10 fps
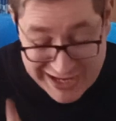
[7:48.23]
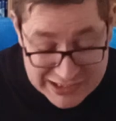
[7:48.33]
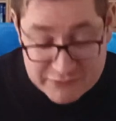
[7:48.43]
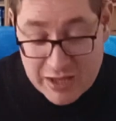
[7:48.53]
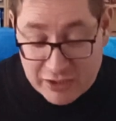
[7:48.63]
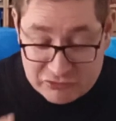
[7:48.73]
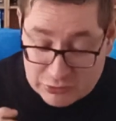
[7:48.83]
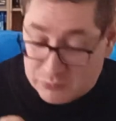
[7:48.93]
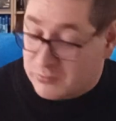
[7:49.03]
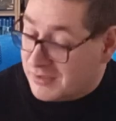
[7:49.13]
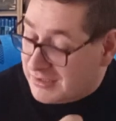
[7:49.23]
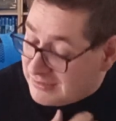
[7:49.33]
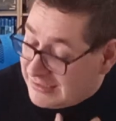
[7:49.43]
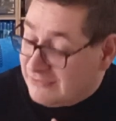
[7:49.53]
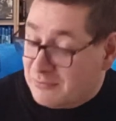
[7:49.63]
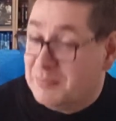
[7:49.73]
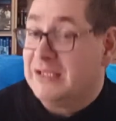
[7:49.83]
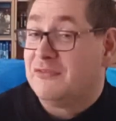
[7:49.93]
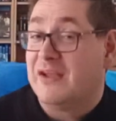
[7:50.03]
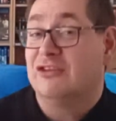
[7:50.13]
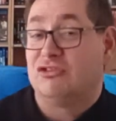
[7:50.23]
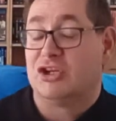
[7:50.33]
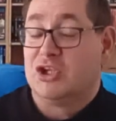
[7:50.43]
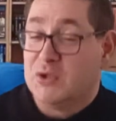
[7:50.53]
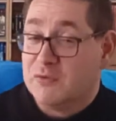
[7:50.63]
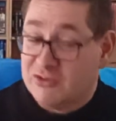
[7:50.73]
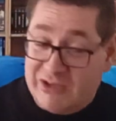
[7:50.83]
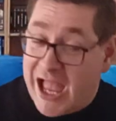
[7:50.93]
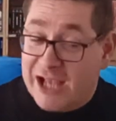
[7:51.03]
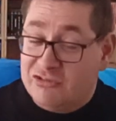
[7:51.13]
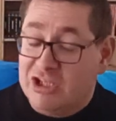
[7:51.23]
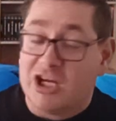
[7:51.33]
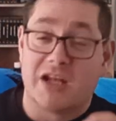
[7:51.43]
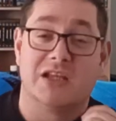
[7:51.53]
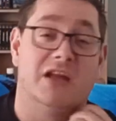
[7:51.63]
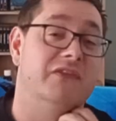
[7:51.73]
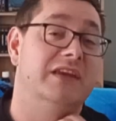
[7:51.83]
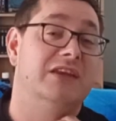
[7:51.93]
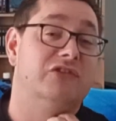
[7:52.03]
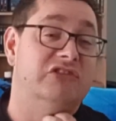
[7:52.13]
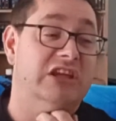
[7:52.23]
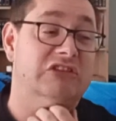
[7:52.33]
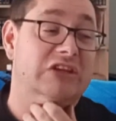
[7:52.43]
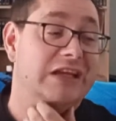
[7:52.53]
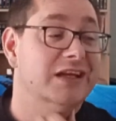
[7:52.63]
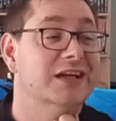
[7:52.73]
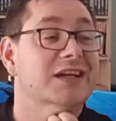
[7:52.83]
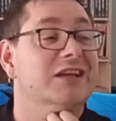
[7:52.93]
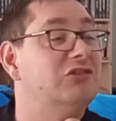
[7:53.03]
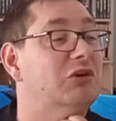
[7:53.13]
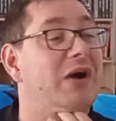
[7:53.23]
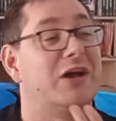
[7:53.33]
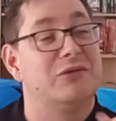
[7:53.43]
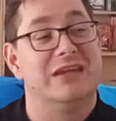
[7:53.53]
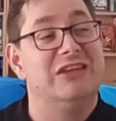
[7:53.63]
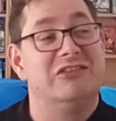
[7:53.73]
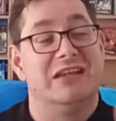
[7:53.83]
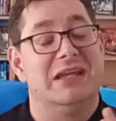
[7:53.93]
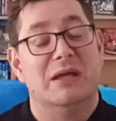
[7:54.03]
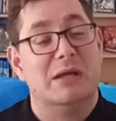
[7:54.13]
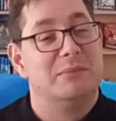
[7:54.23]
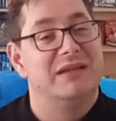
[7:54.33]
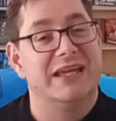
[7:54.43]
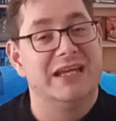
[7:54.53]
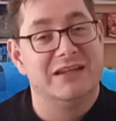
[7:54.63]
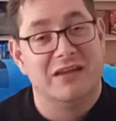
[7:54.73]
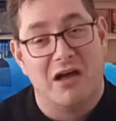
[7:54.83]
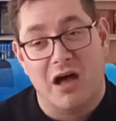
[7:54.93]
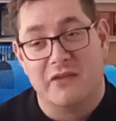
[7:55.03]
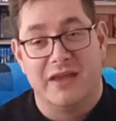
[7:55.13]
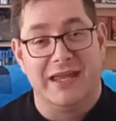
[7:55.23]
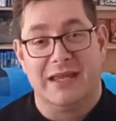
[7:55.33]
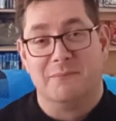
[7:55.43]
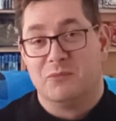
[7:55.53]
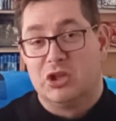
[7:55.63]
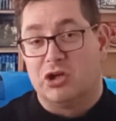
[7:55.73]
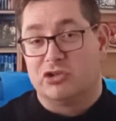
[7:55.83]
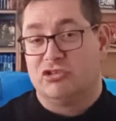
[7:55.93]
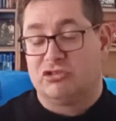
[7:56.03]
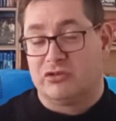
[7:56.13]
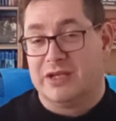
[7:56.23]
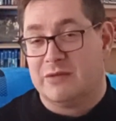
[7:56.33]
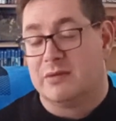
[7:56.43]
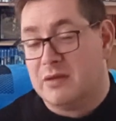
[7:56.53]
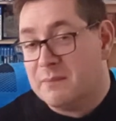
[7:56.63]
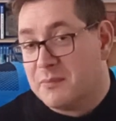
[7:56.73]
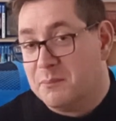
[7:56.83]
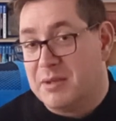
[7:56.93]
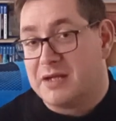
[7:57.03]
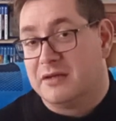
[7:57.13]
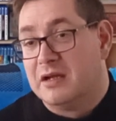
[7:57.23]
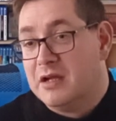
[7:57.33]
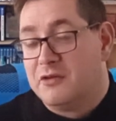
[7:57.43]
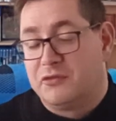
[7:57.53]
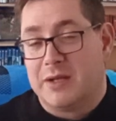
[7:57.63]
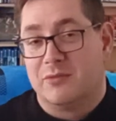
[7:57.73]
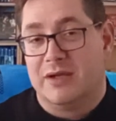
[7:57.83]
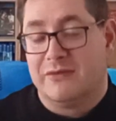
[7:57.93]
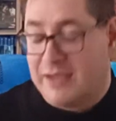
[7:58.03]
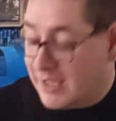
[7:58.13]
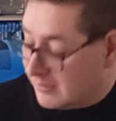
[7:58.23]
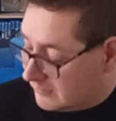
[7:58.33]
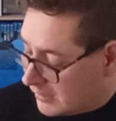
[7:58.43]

any of it, I still need to beat Phantasy Star Universe. I actually got it on the 360. So I could easily play it on a larger screen with better frame rate and